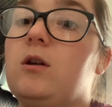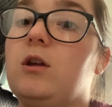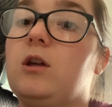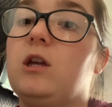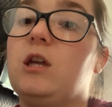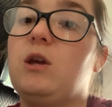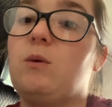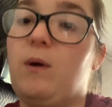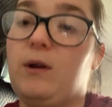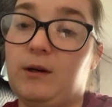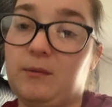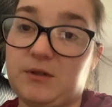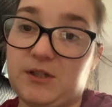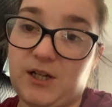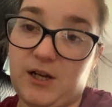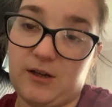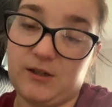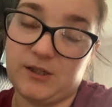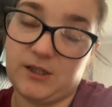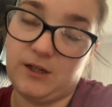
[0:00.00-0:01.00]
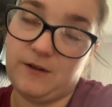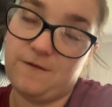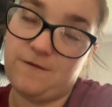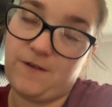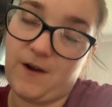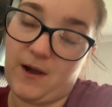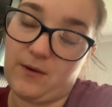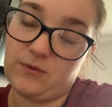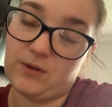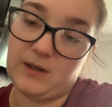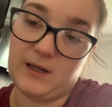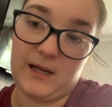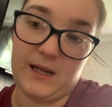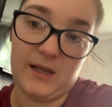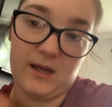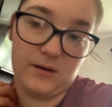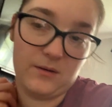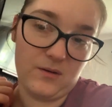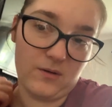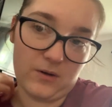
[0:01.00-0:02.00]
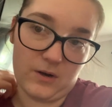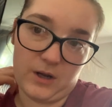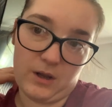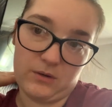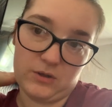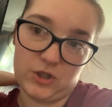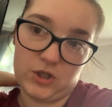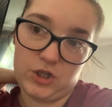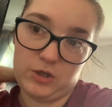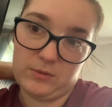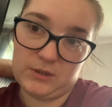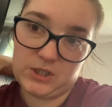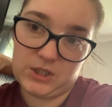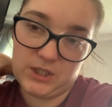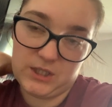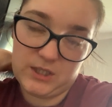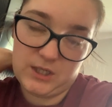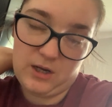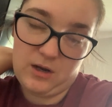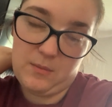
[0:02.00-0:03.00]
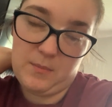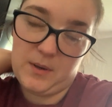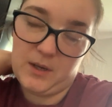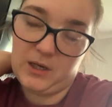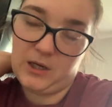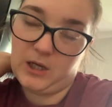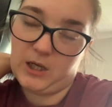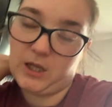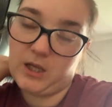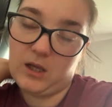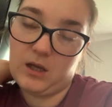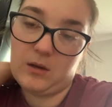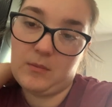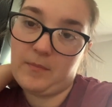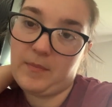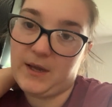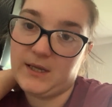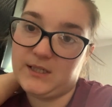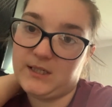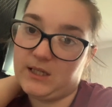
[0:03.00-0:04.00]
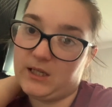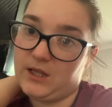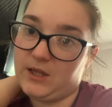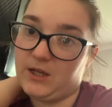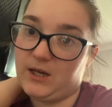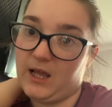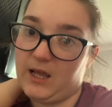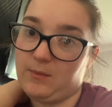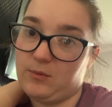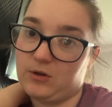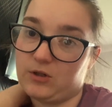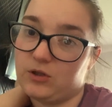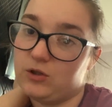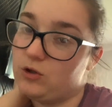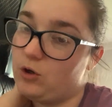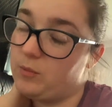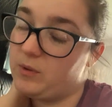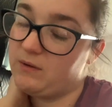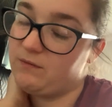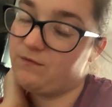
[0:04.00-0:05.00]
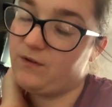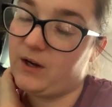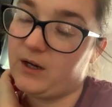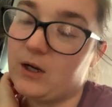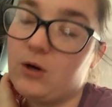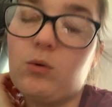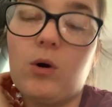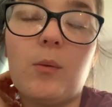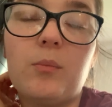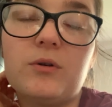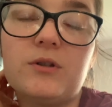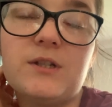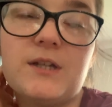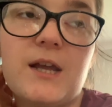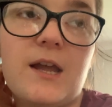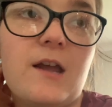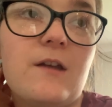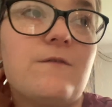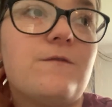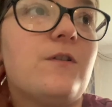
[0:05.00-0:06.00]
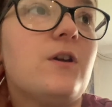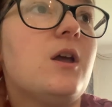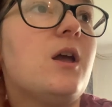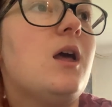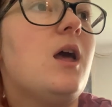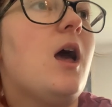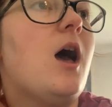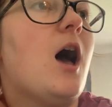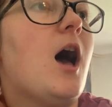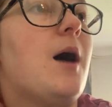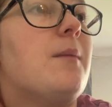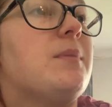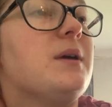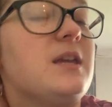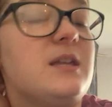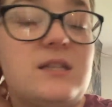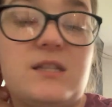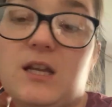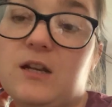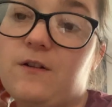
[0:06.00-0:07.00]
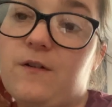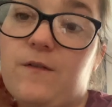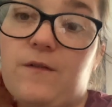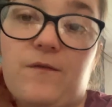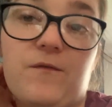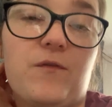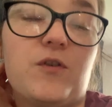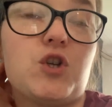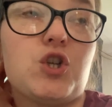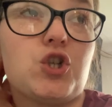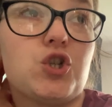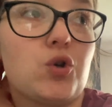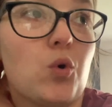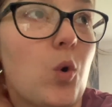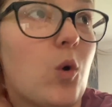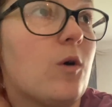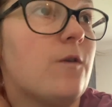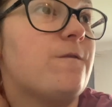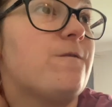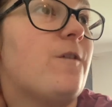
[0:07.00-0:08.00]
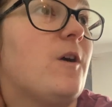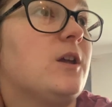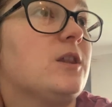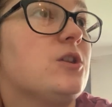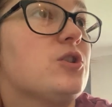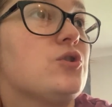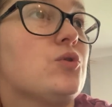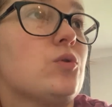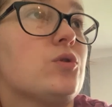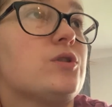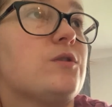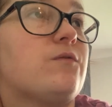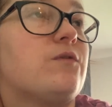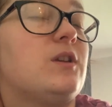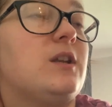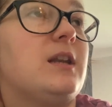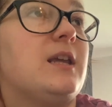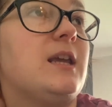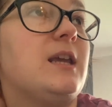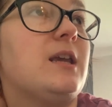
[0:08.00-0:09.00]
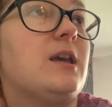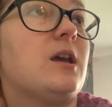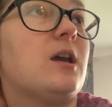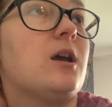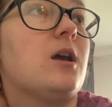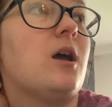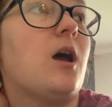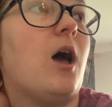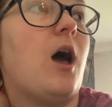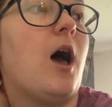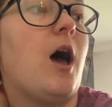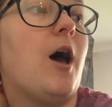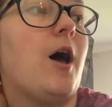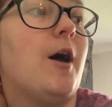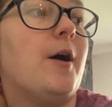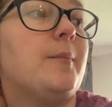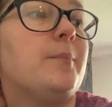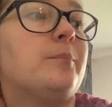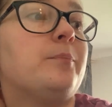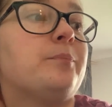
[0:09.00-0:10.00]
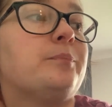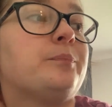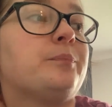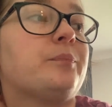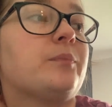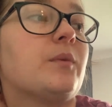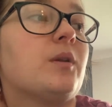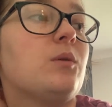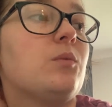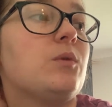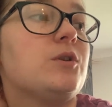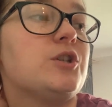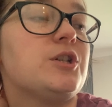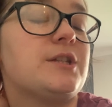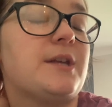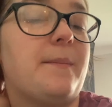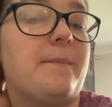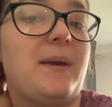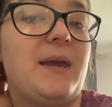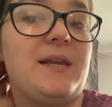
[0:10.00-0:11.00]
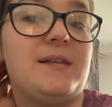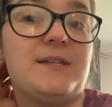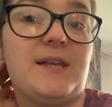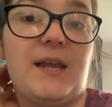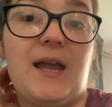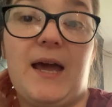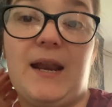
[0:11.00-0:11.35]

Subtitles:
He went upstairs and he found the leak. And I'm not going to go into too much detail, but, like, basically the neighbour has not been very cooperative. But he did for sure find the source of the leak, which is amazing.